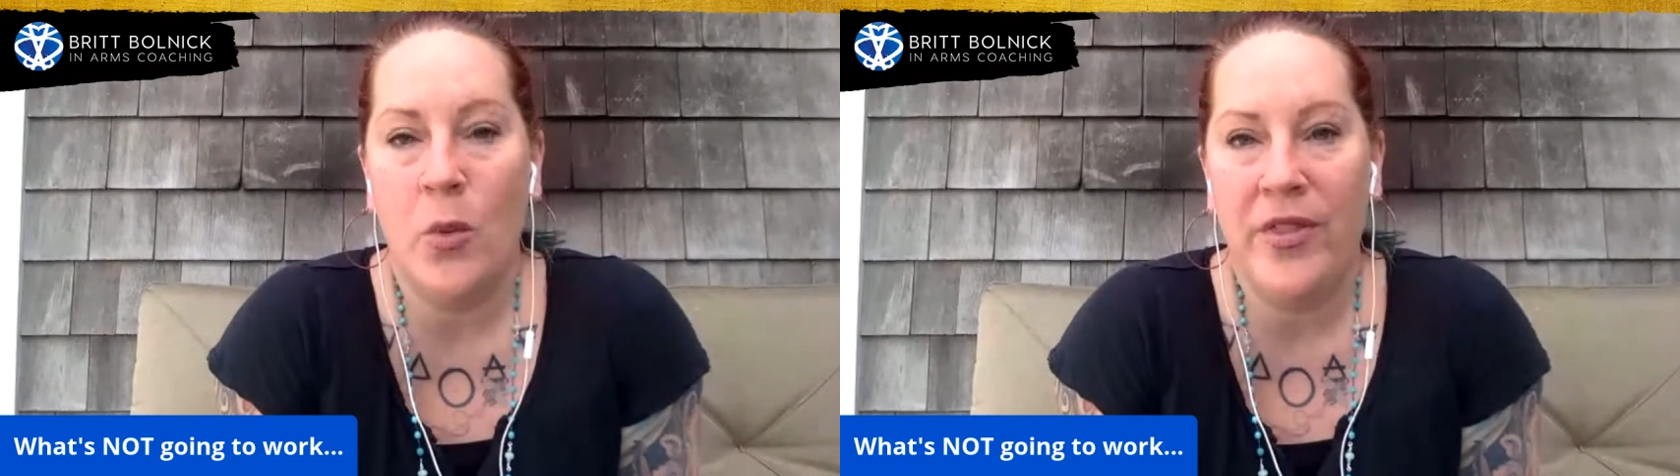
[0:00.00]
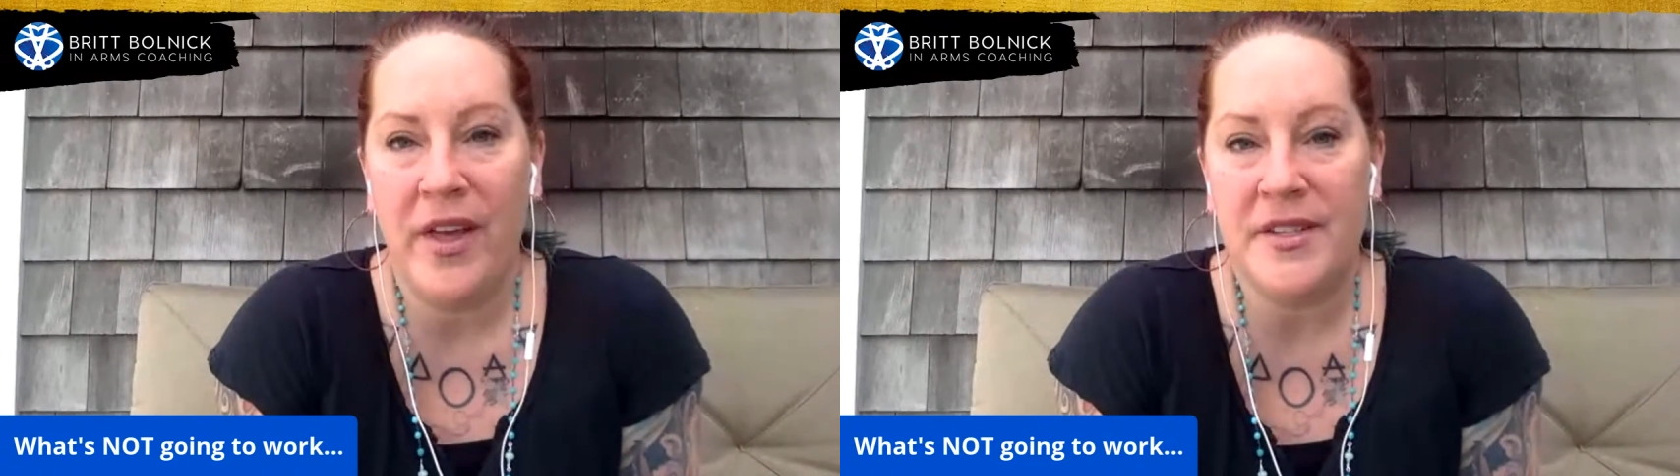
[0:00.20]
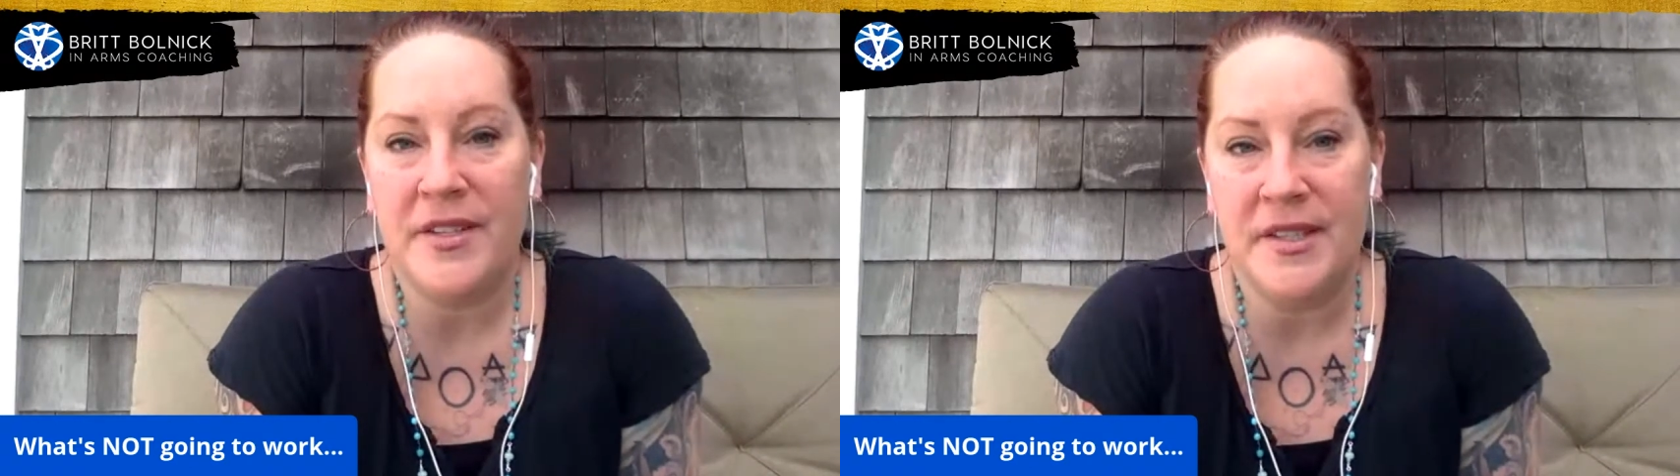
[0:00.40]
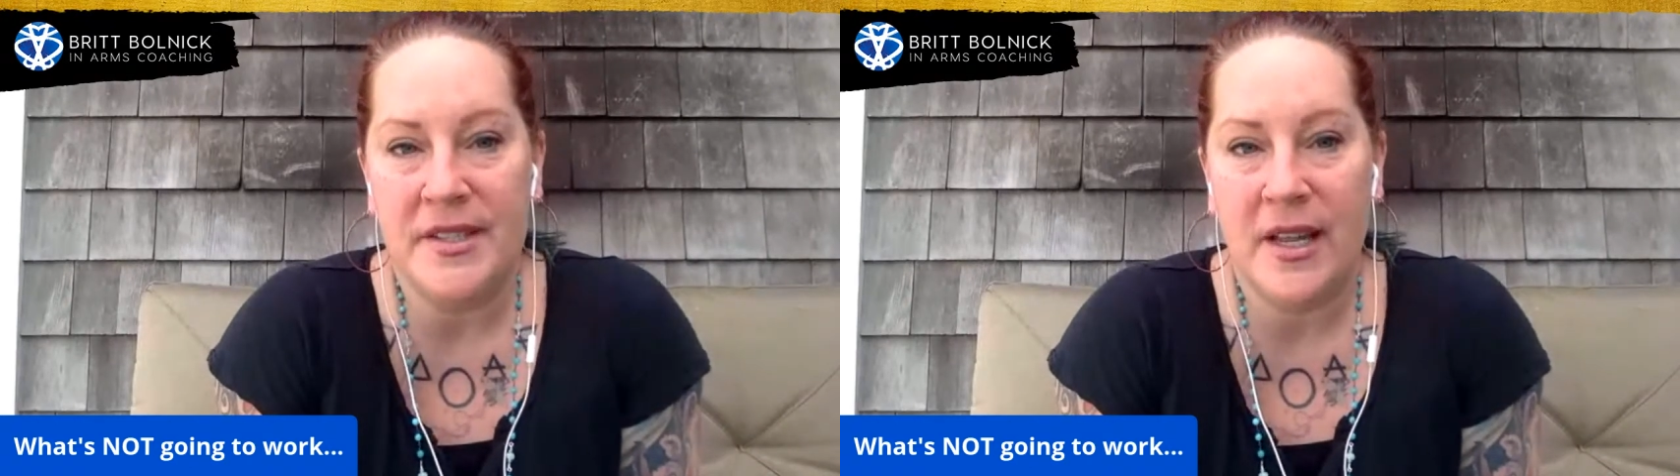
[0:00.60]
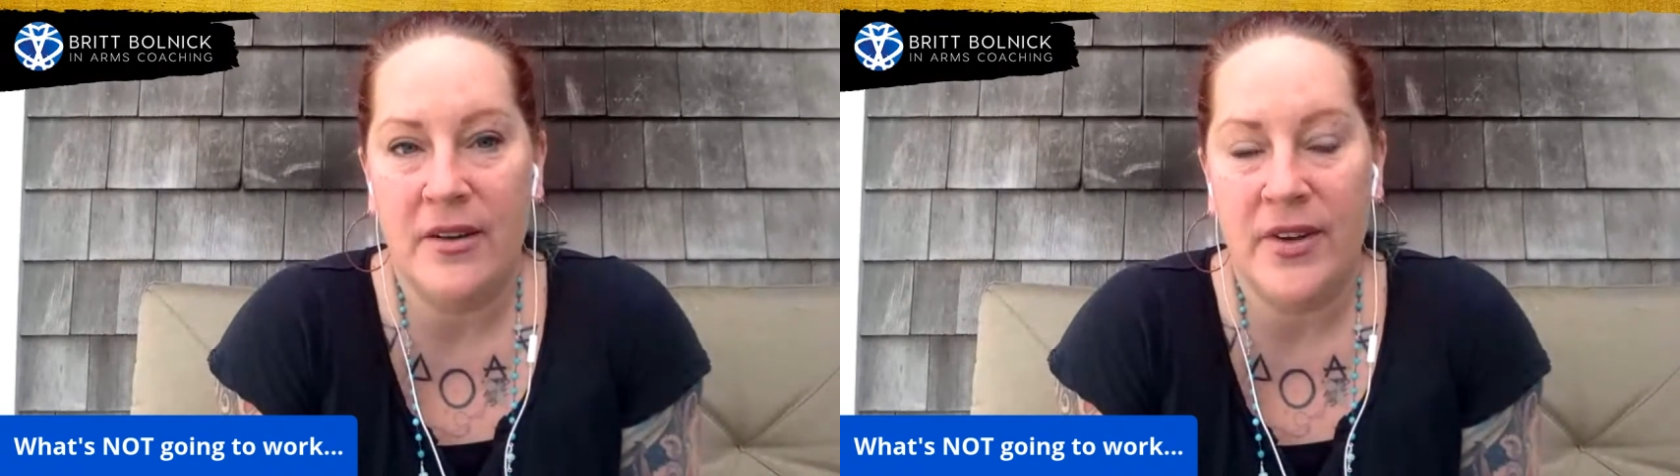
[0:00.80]
with us
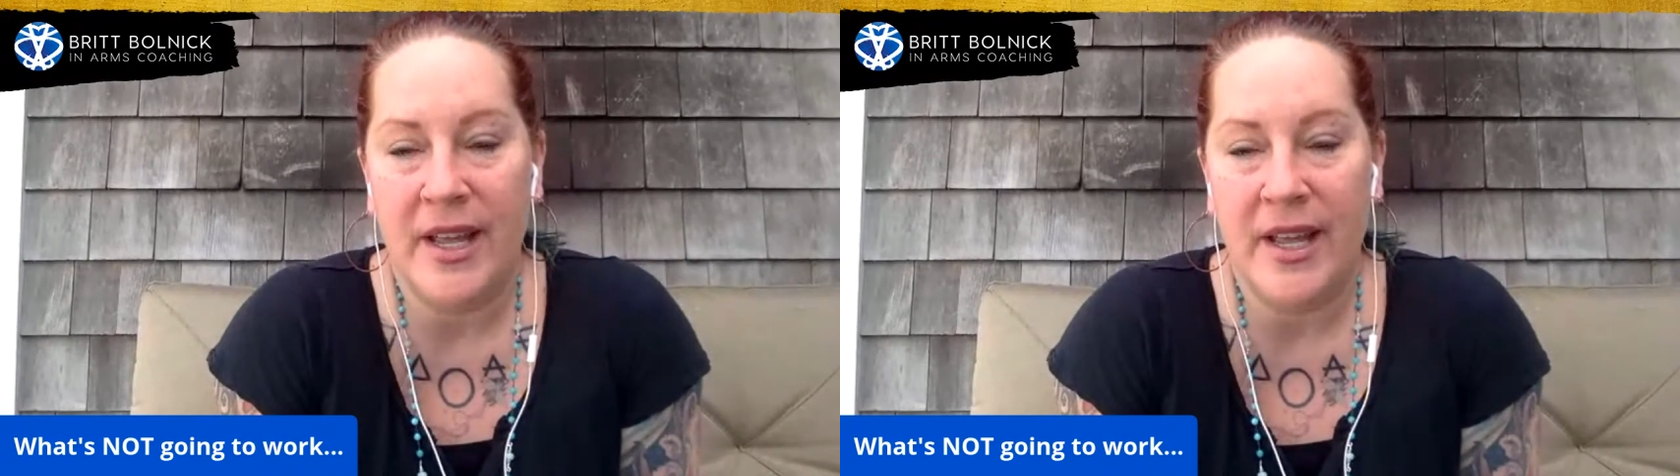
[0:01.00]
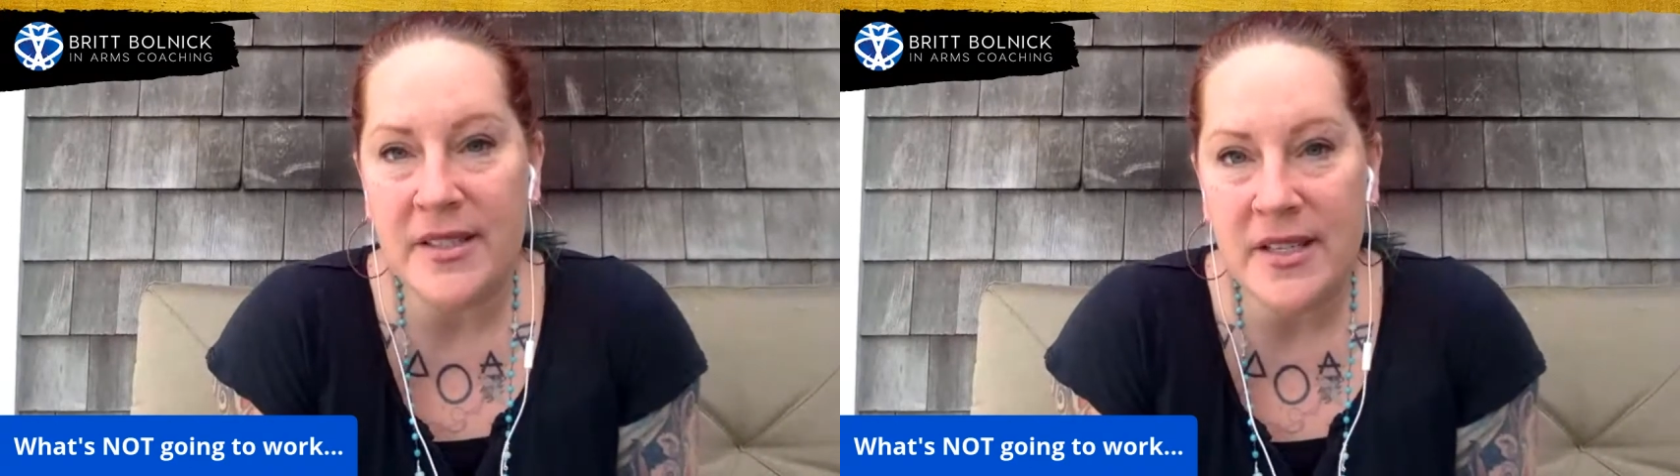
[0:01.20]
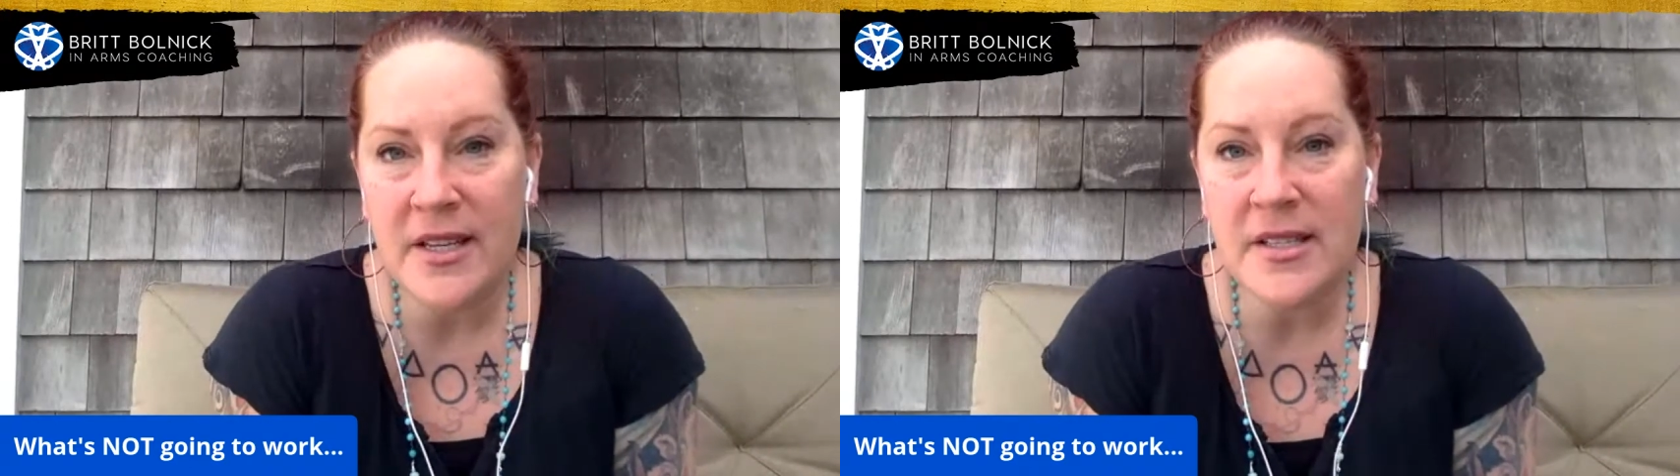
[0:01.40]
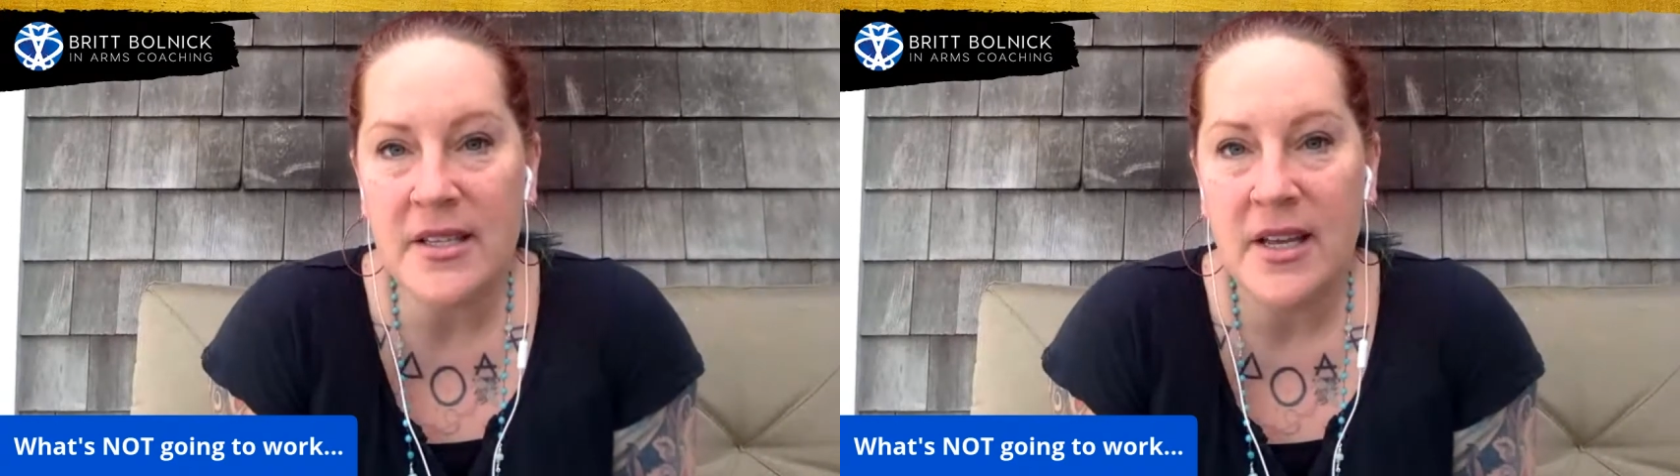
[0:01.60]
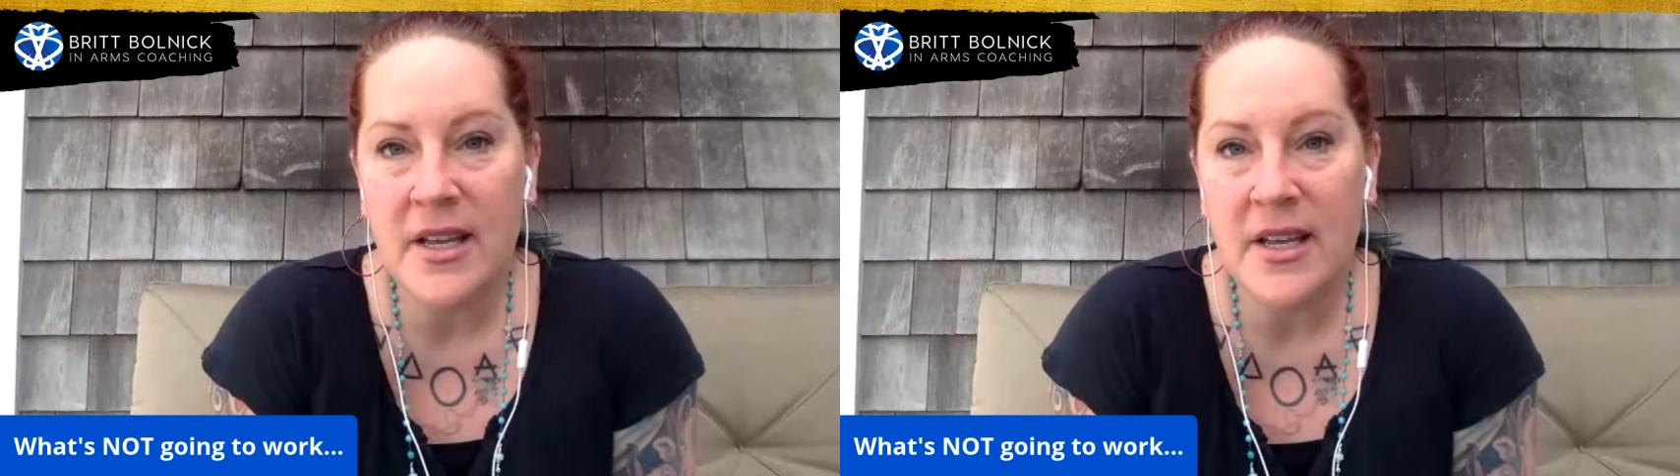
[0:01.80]
instead of against us.